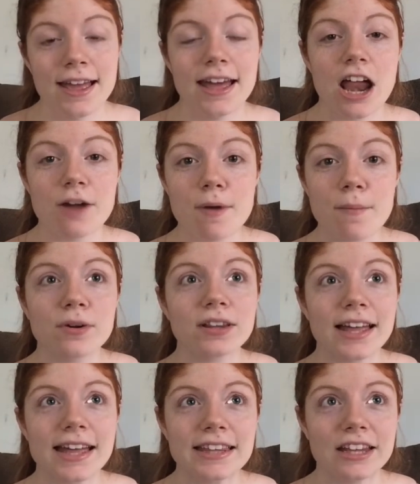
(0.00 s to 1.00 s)
And I remember
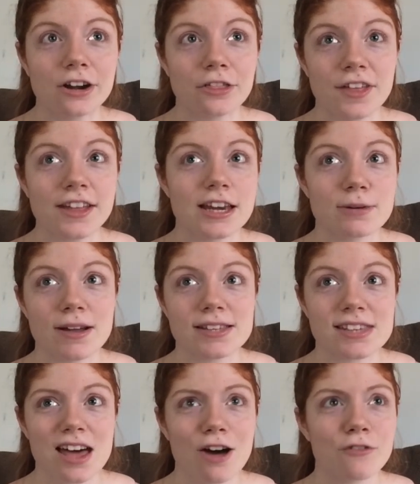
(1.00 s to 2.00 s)
laying there thinking to
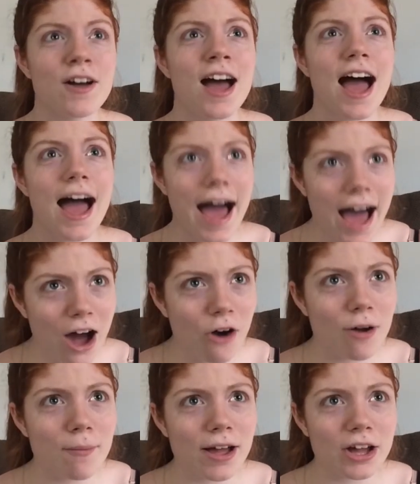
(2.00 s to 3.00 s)
myself,
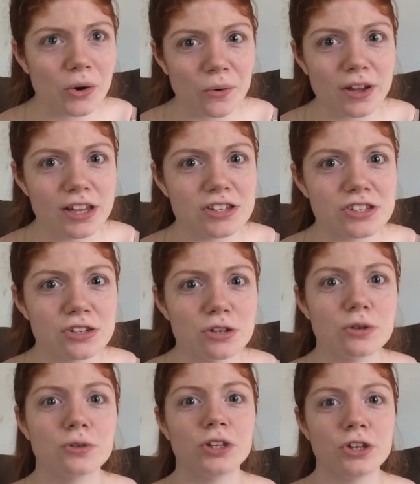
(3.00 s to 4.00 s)
how am I going
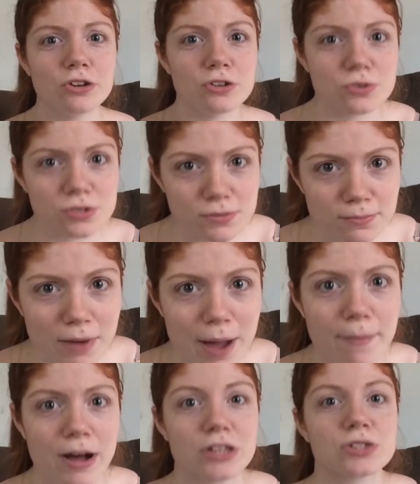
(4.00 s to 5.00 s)
to use my
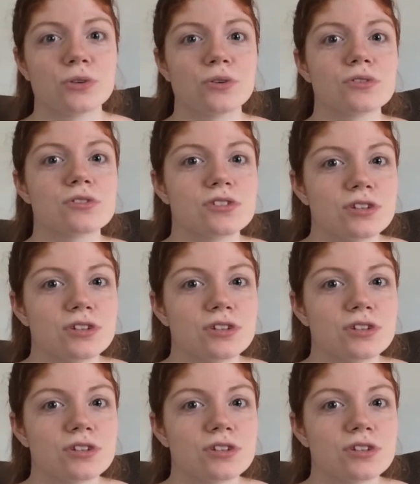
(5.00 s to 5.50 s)
muscles